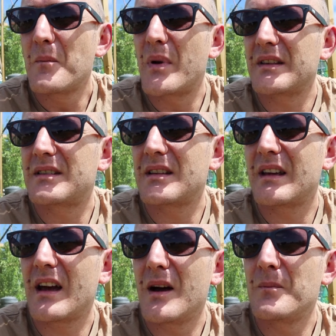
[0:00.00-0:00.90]
But
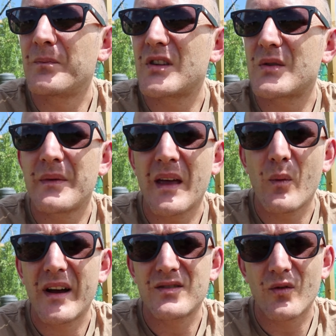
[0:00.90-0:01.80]
so in that
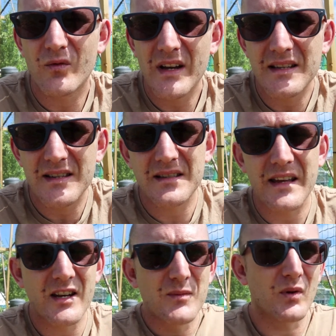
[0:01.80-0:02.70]
way, it's not really
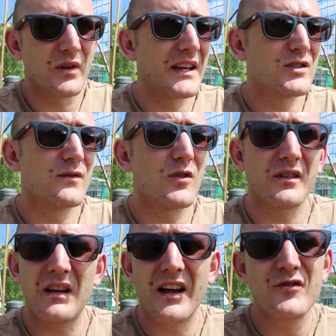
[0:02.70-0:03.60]
sustainable unless you've
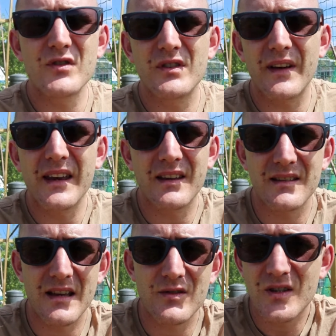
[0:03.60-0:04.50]
got hundreds of
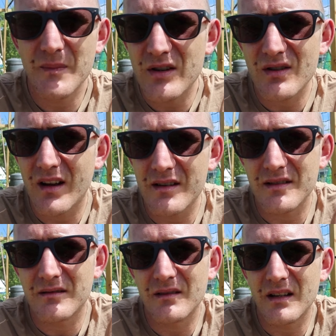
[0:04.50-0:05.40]
acres and you specialize
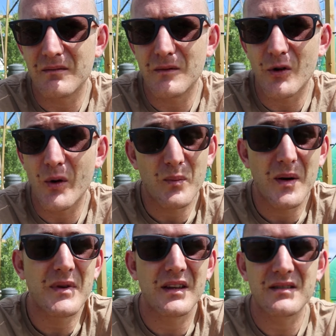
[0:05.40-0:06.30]
in growing
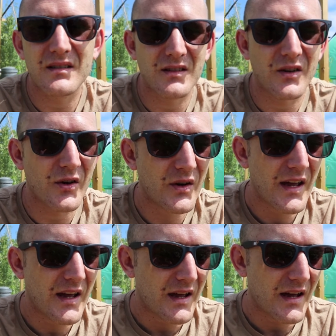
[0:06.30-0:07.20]
pumpkins, you know.
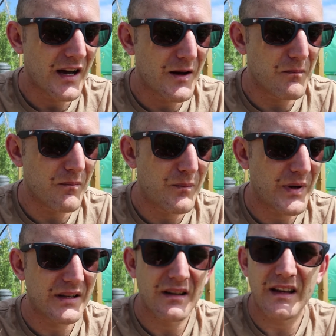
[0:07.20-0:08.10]

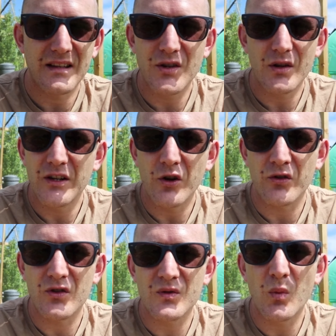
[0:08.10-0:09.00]
But it's certainly not
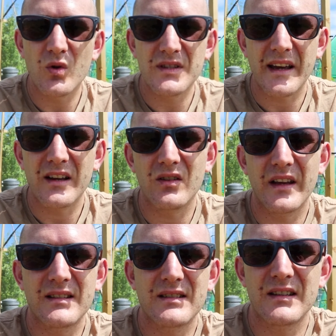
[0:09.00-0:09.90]
on a small scale.
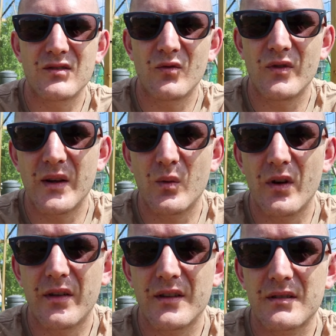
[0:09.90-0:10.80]
It's not really
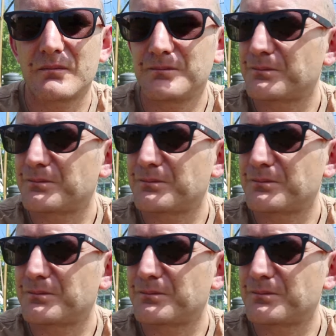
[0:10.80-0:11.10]
worth it.